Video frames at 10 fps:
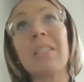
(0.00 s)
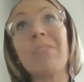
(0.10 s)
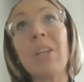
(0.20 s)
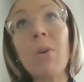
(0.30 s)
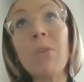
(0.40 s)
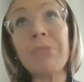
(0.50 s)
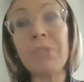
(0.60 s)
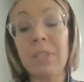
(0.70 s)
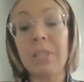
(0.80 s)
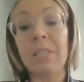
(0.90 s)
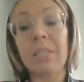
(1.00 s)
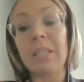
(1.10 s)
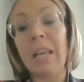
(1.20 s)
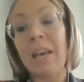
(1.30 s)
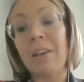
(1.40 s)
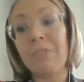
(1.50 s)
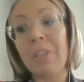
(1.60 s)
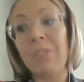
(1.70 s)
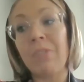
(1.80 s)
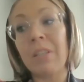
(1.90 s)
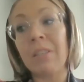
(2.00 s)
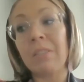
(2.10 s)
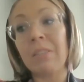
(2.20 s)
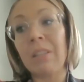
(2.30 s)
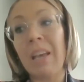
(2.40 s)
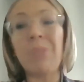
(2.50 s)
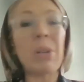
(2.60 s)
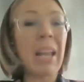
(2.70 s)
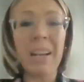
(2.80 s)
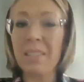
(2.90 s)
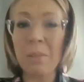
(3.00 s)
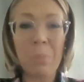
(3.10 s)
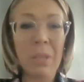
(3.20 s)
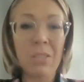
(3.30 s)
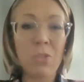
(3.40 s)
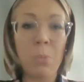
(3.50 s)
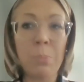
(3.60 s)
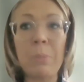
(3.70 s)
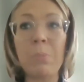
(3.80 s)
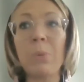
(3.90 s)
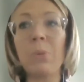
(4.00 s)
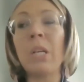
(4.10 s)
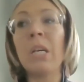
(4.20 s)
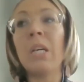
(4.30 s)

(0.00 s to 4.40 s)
even offices have given a relax a bit. So people